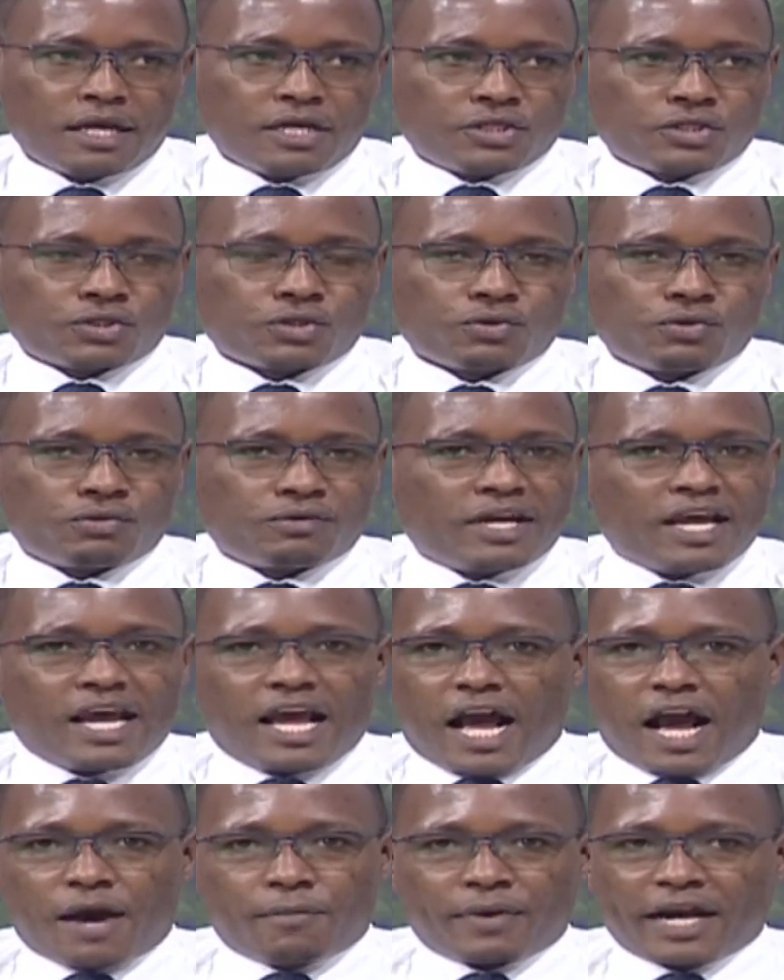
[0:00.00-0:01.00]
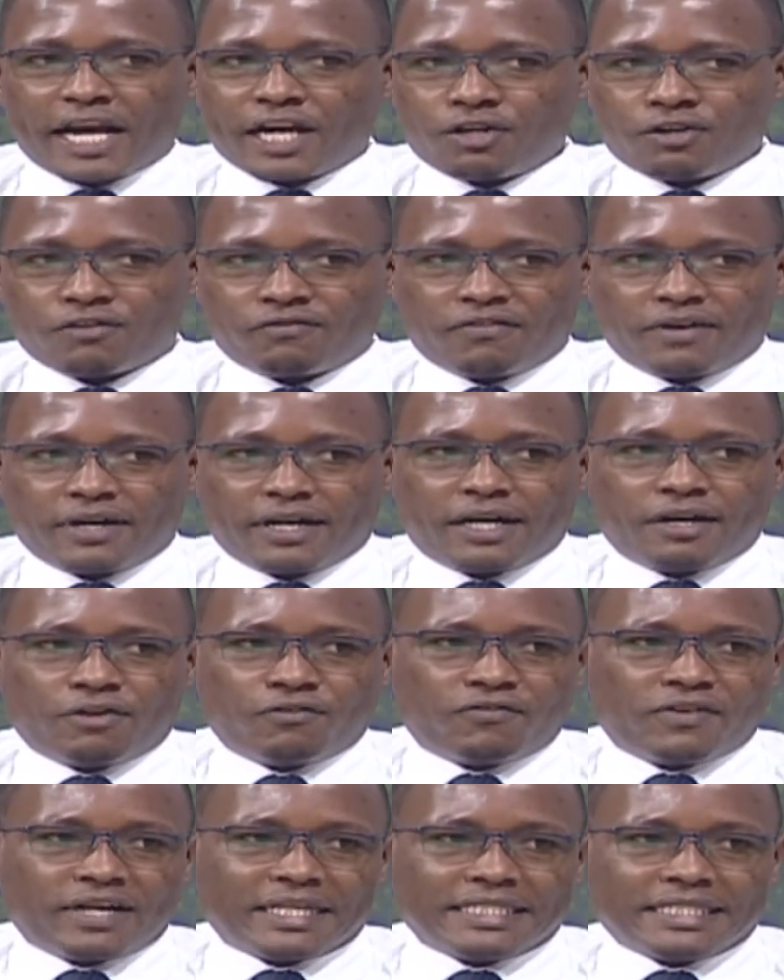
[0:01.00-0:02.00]
So I'm kind of a
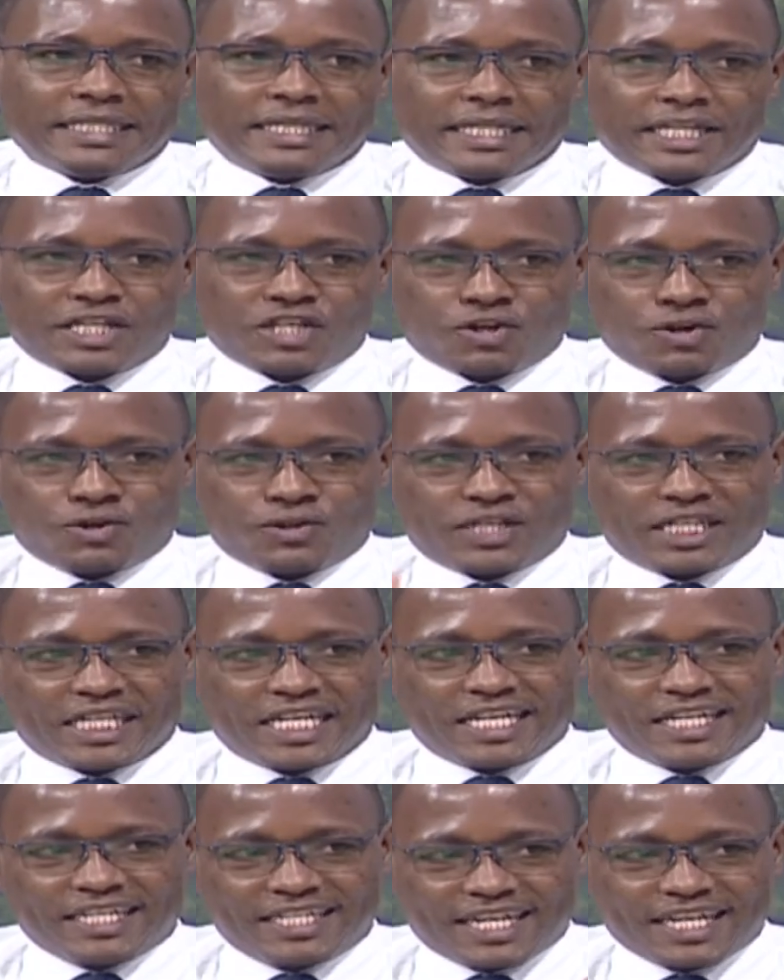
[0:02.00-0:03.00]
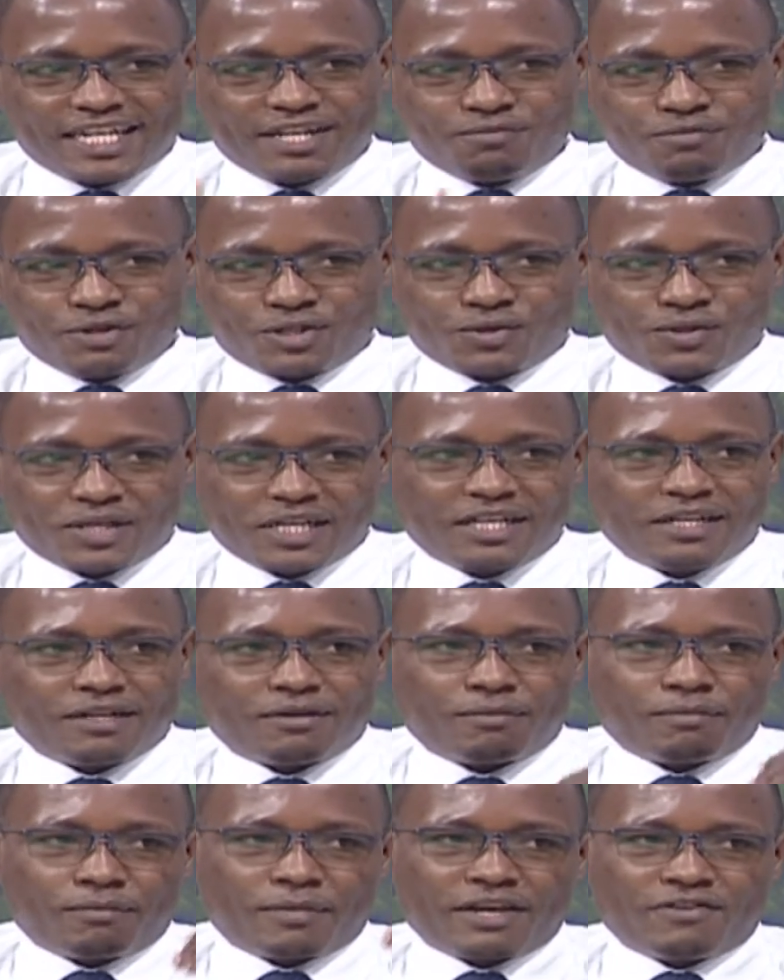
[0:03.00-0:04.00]
generational change in between
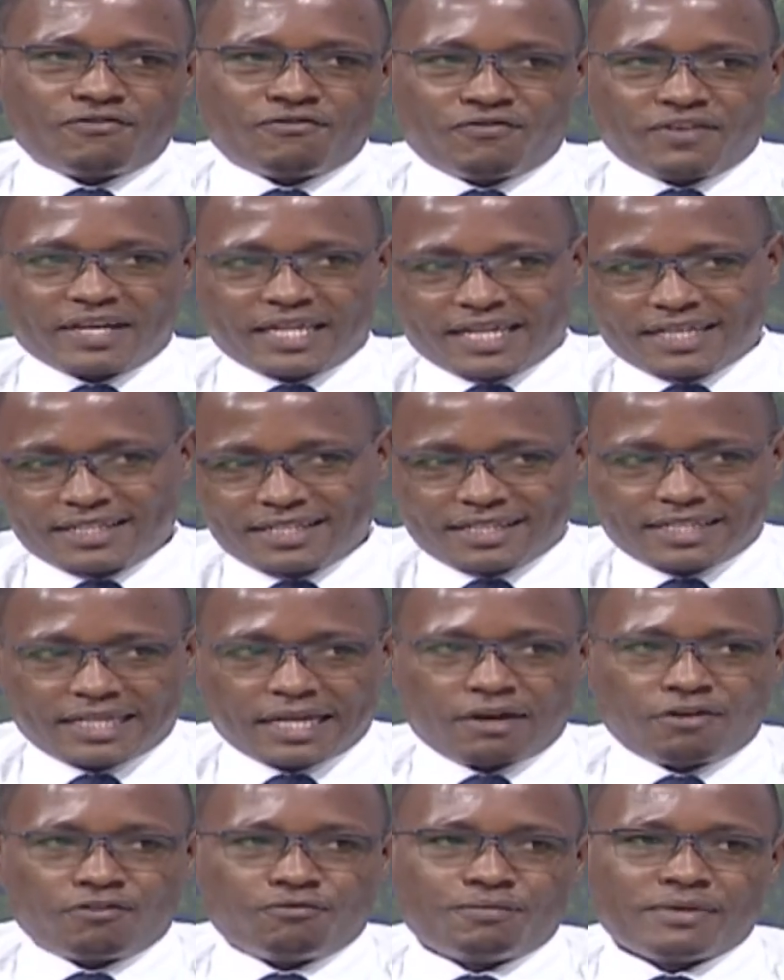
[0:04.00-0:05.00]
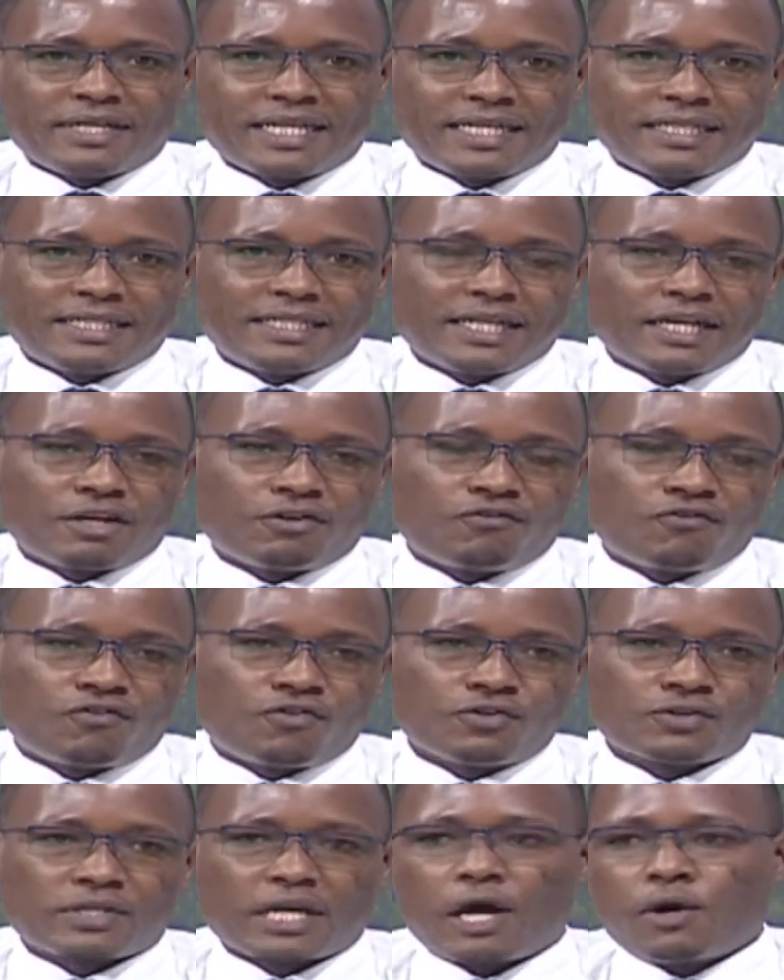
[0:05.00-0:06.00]
my father's style of parenting and, of
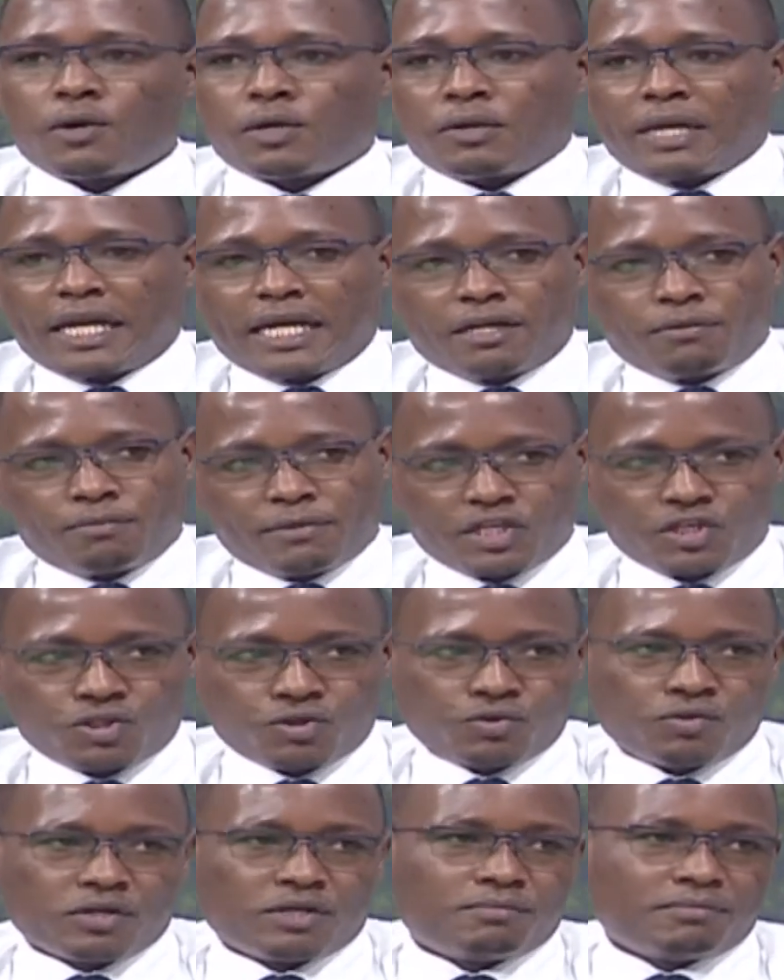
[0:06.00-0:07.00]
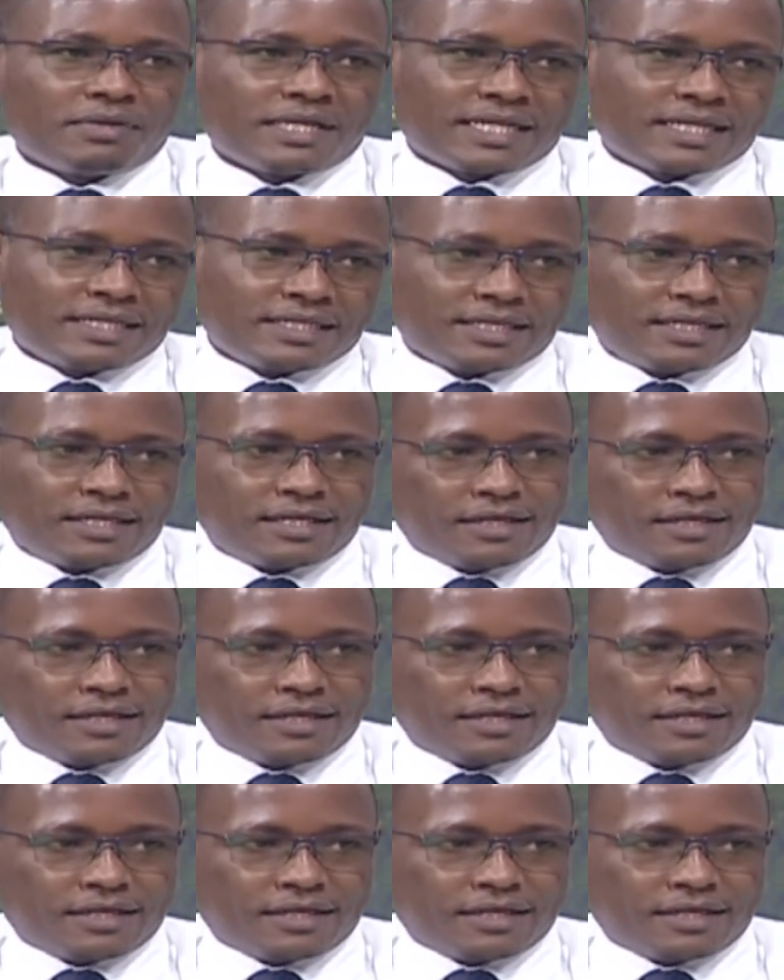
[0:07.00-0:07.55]
course, how I like my children parented.